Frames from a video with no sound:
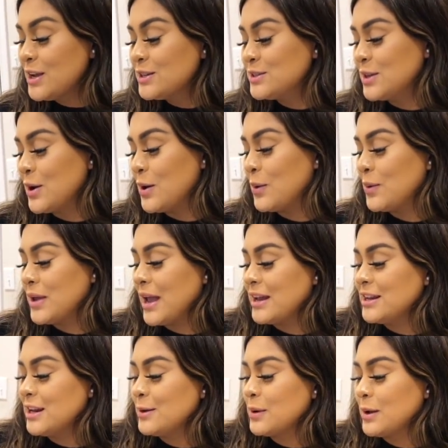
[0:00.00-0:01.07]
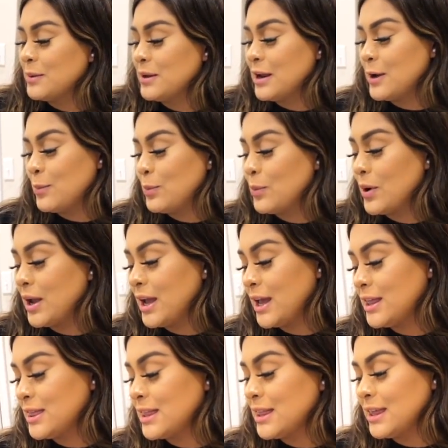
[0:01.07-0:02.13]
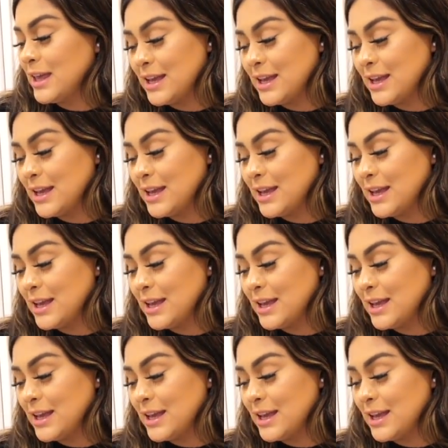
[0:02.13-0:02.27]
So we ended up coming up with